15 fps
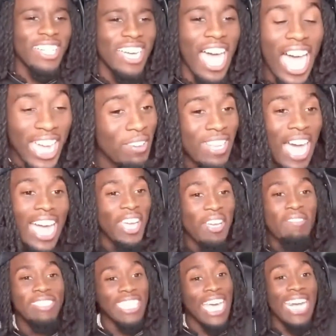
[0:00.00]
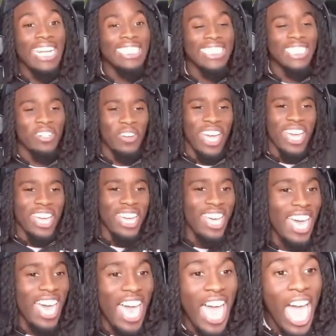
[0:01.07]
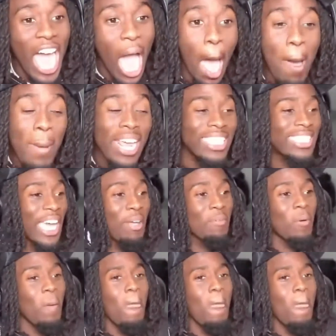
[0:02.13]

I keep, I keep saying this shit, okay? I'm at a table.